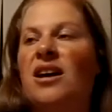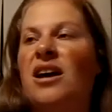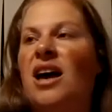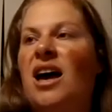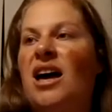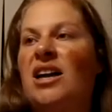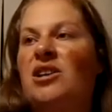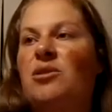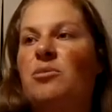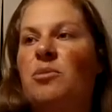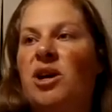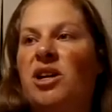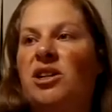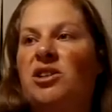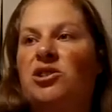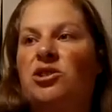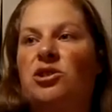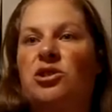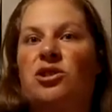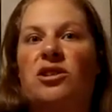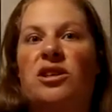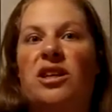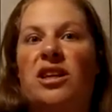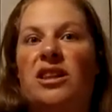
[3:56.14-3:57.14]
and you make
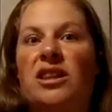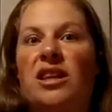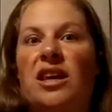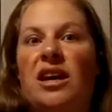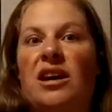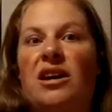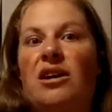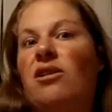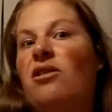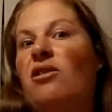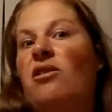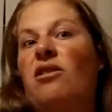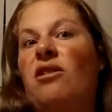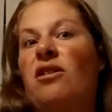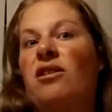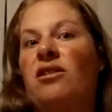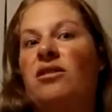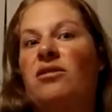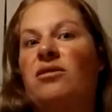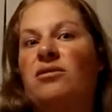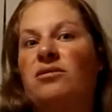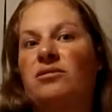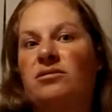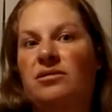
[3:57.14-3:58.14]
sure that they
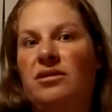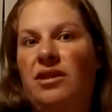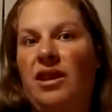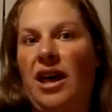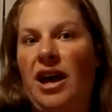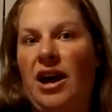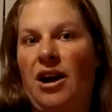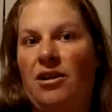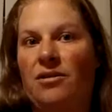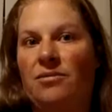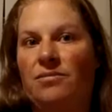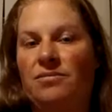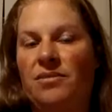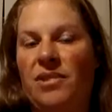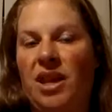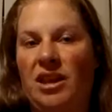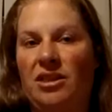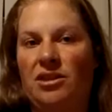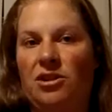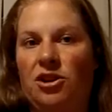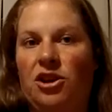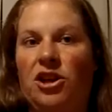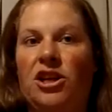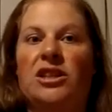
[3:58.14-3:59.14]
are there, that
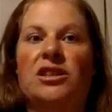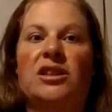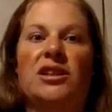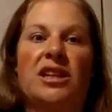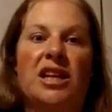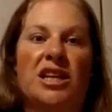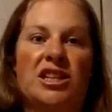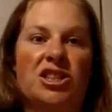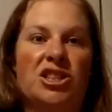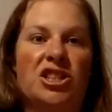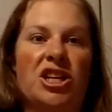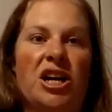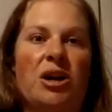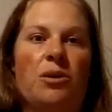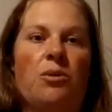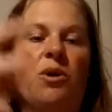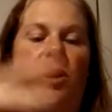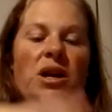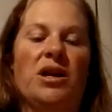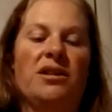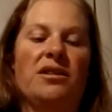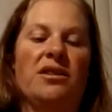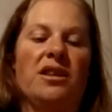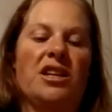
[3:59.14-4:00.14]
they're good, and that's check
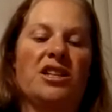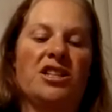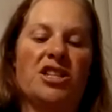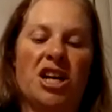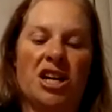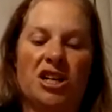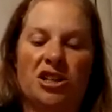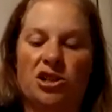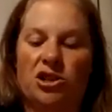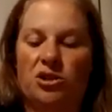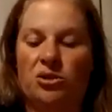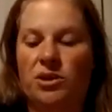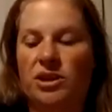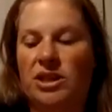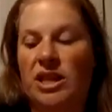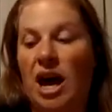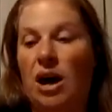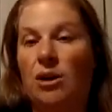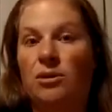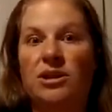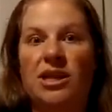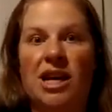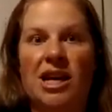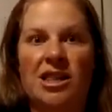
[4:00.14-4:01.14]
1. Then check 2 is
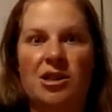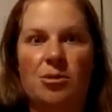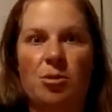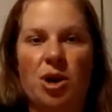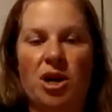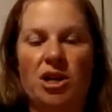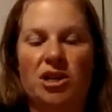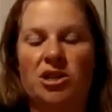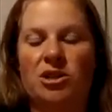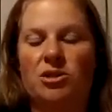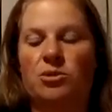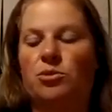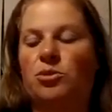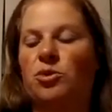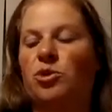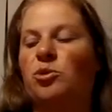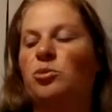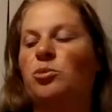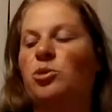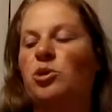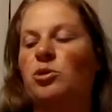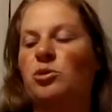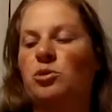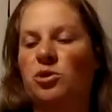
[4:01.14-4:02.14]
outside the patient
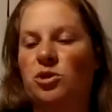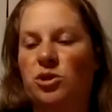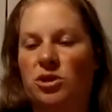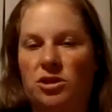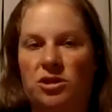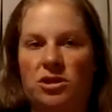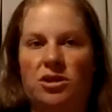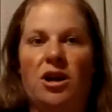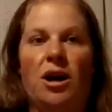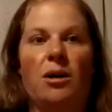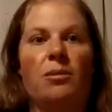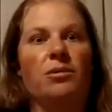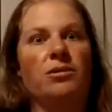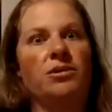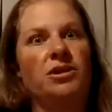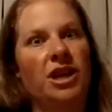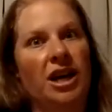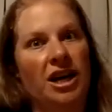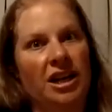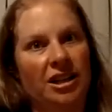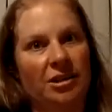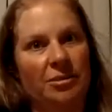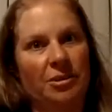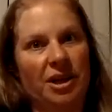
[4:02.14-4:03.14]
room, you double
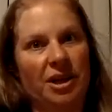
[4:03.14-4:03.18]
check them